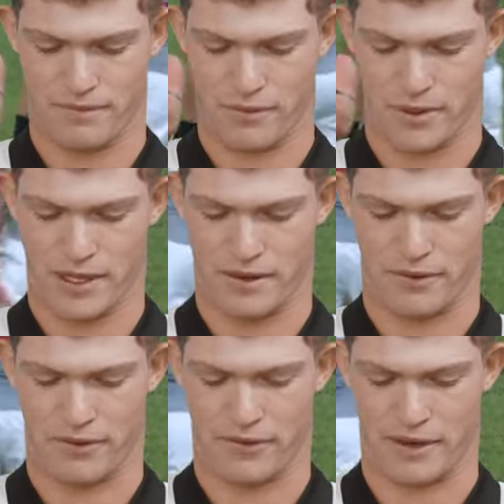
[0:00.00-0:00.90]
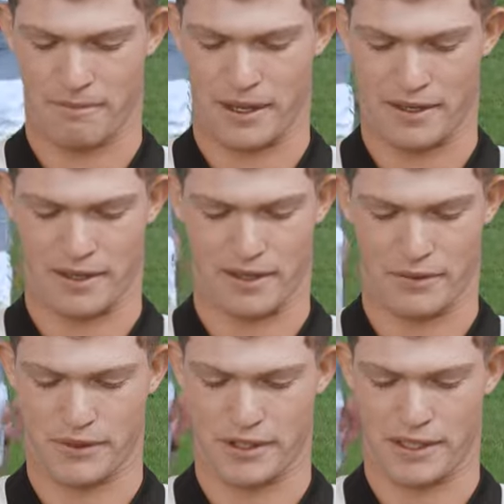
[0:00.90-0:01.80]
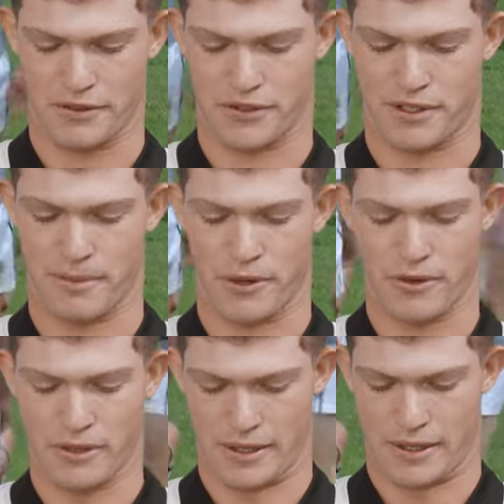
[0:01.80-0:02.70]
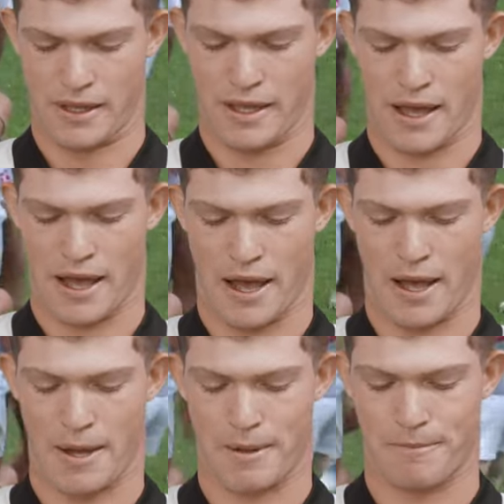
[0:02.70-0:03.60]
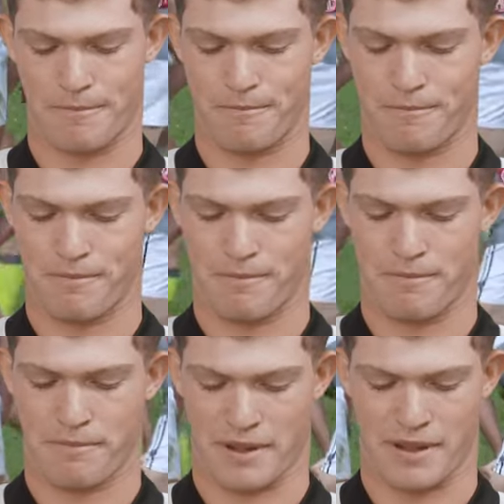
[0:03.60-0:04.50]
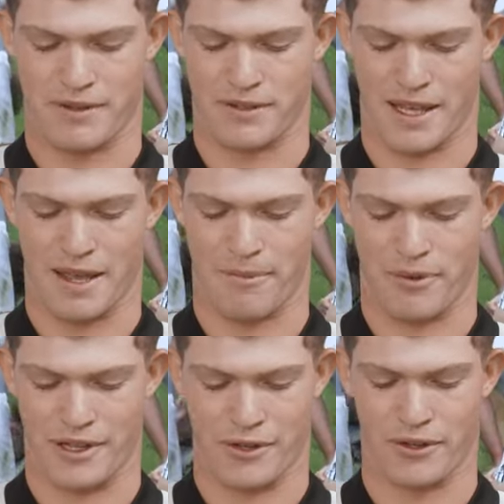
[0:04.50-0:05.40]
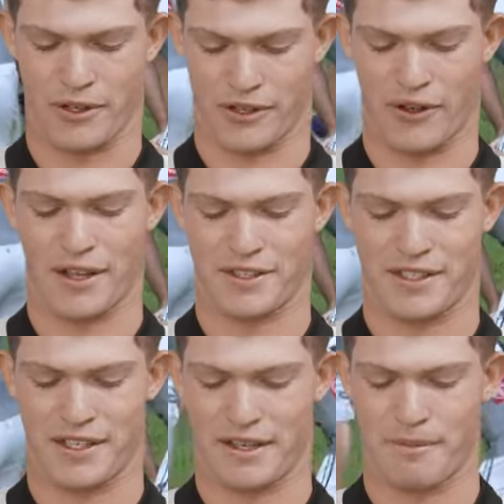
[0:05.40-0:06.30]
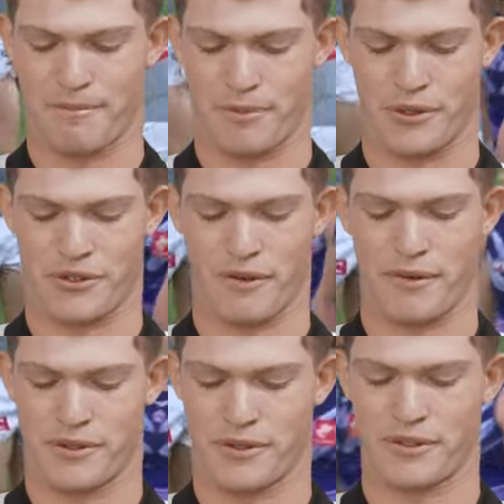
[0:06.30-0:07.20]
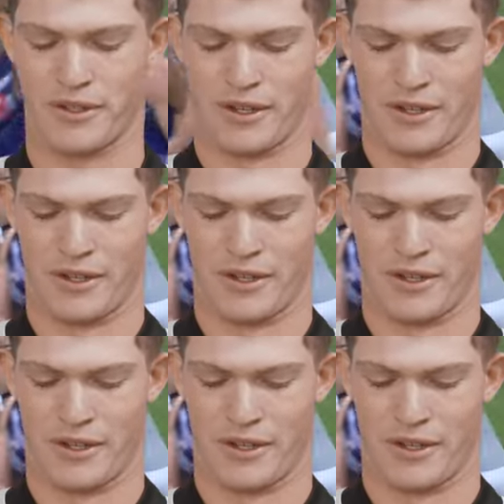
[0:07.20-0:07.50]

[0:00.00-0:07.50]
weird. It was front punting. It was an interesting ball. But this is, yeah, pretty cool. Got a nice sit and a push off, which is,